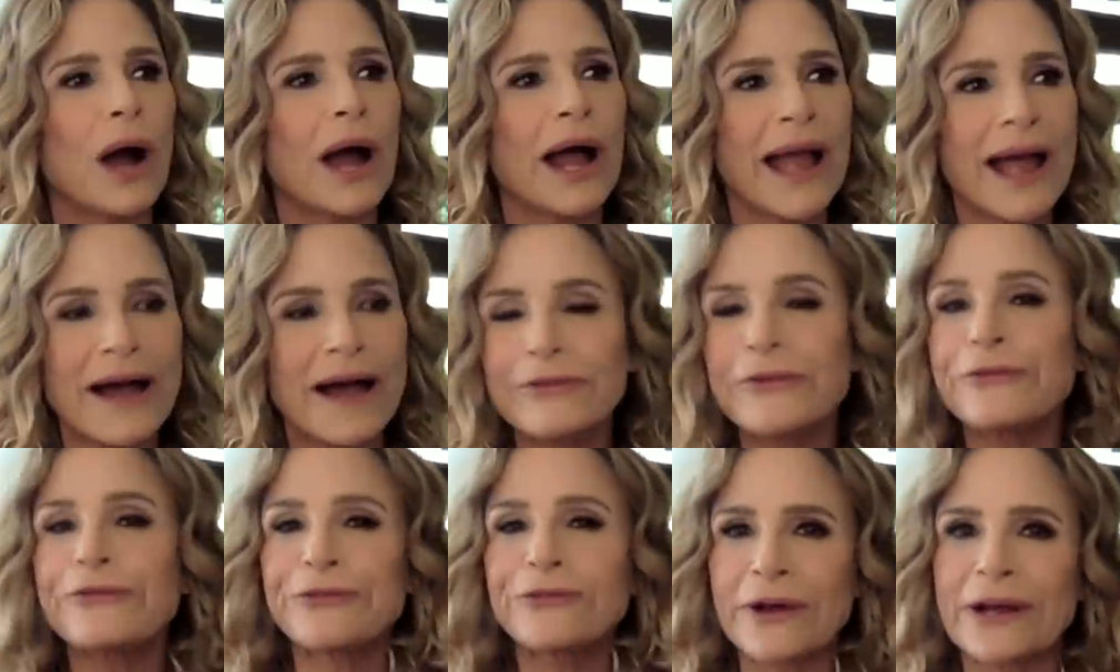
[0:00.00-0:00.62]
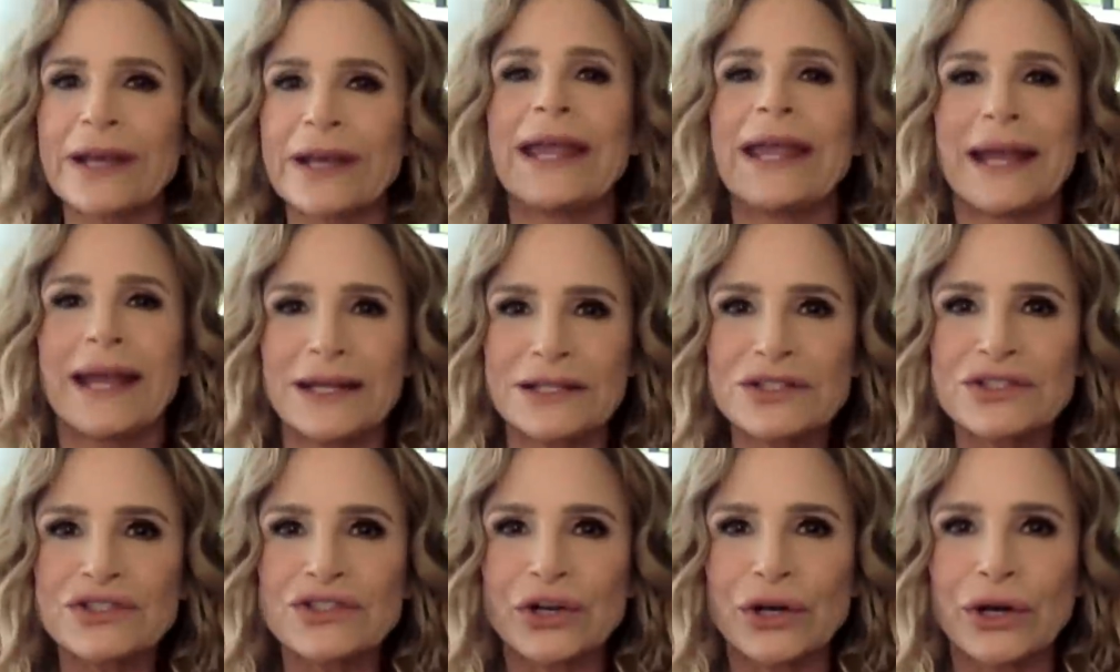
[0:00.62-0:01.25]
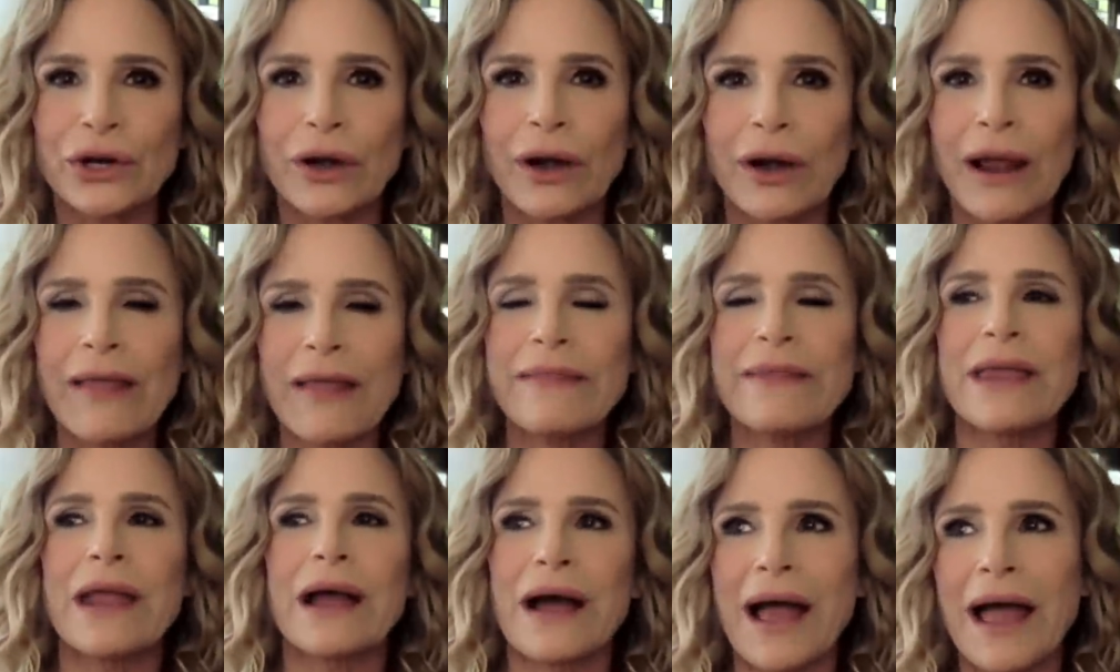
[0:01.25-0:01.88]
I have a funny answer, and
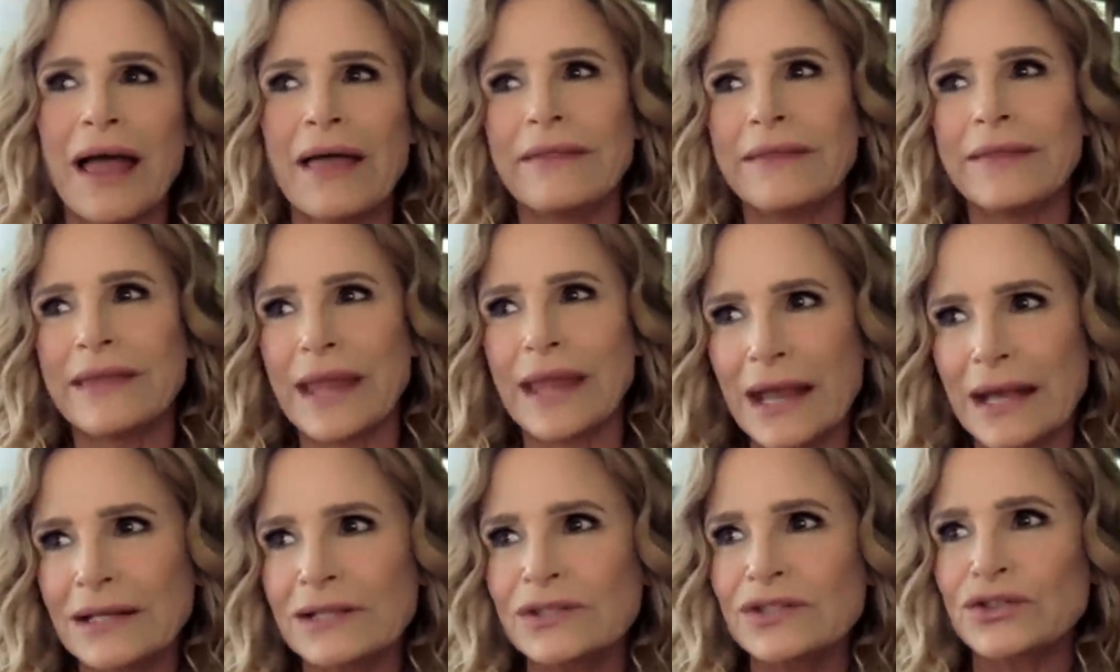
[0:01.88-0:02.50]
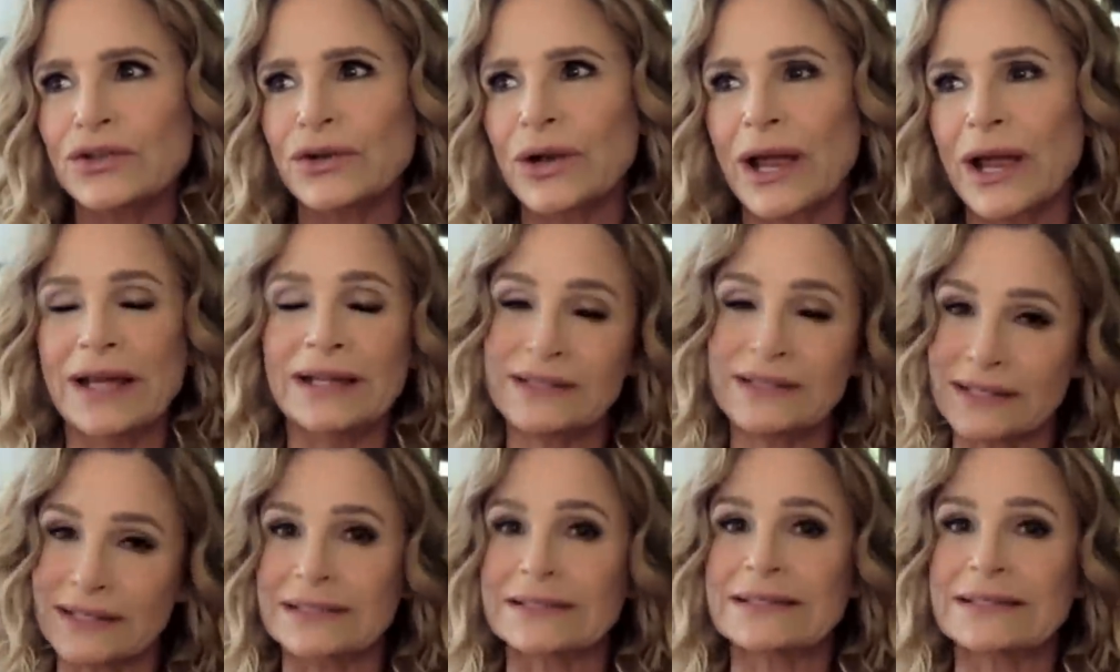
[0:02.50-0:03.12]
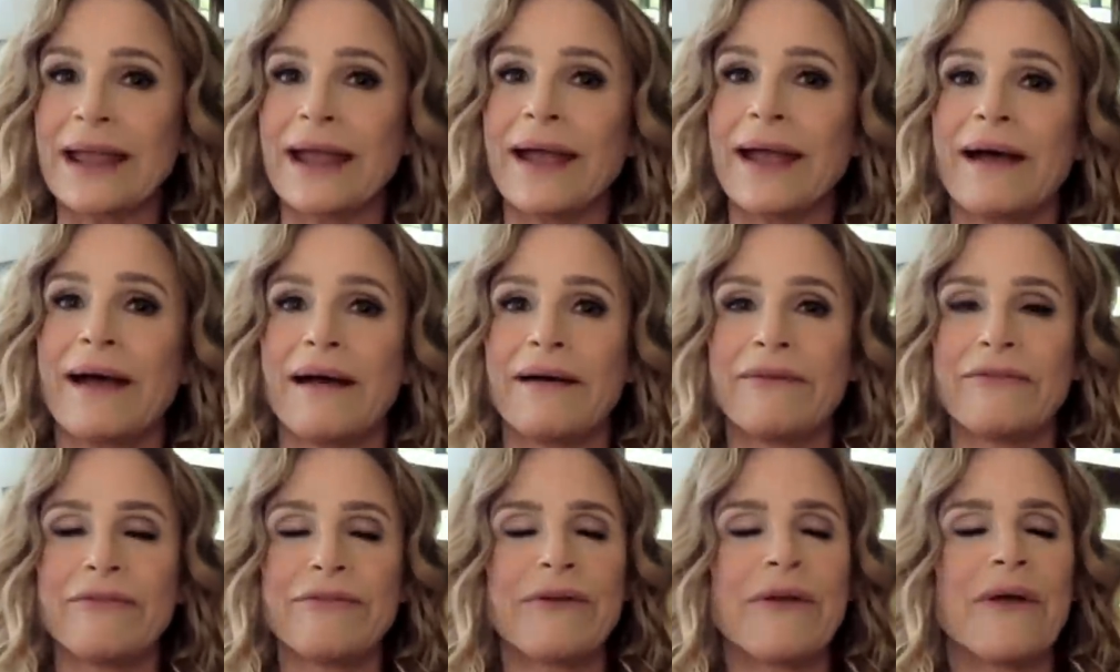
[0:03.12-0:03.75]
the and the answer as is
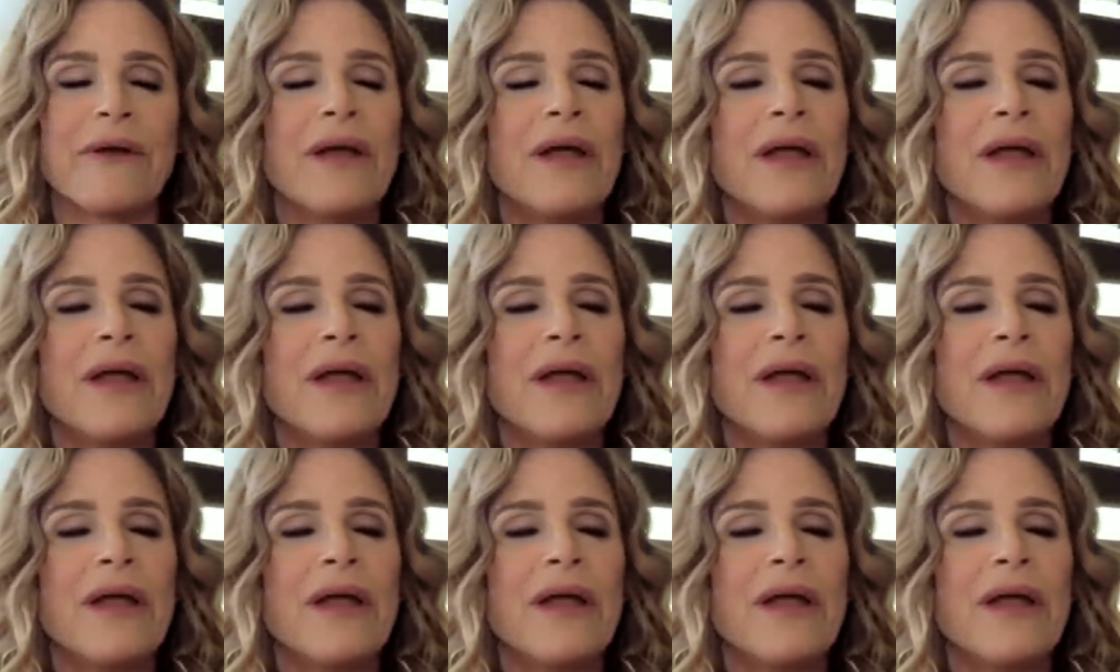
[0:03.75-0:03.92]
Kev.